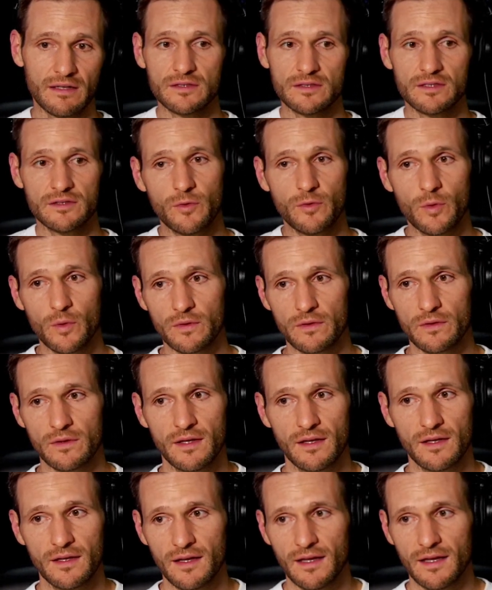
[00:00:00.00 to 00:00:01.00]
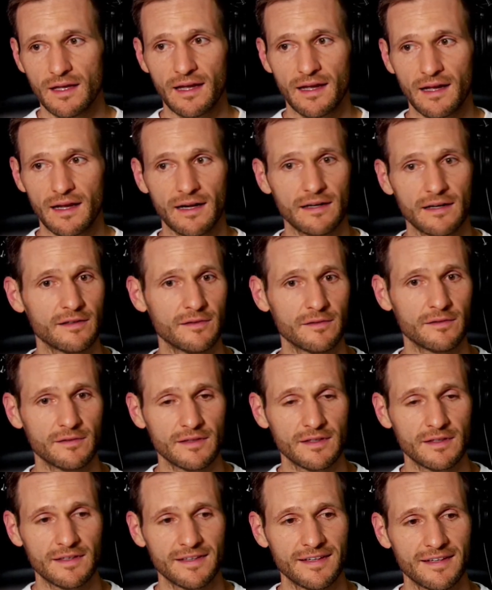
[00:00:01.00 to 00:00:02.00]
It's the 4th, and I don't know.
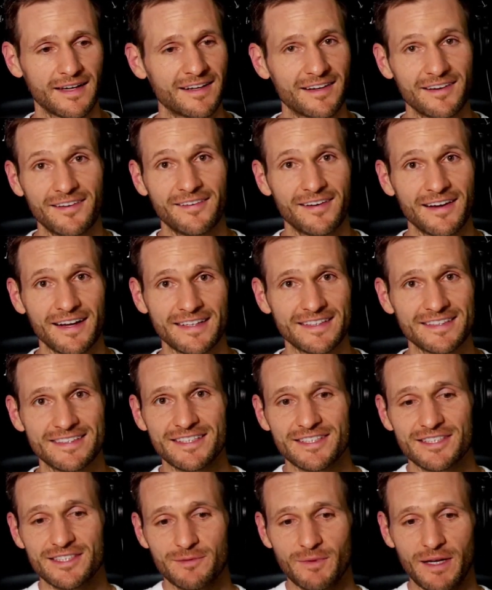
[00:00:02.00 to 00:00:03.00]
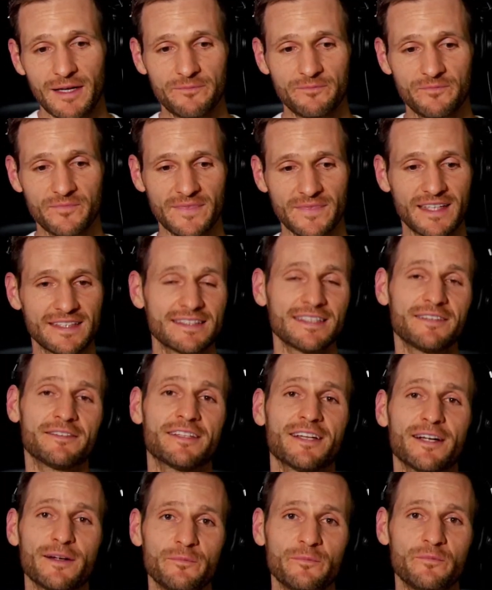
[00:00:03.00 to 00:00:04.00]
I got decisions to make. Let's leave it
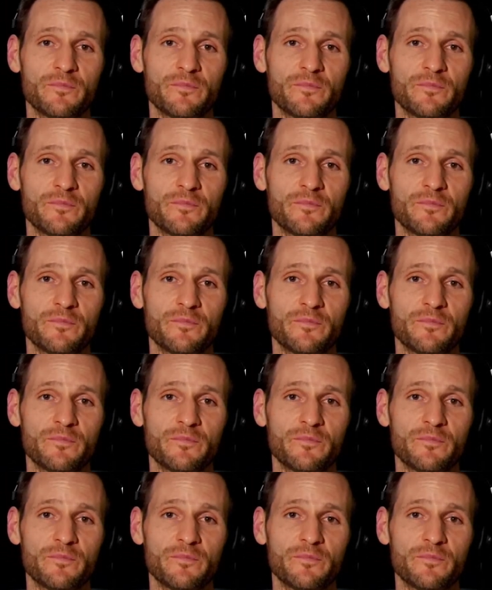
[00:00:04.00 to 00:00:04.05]
there.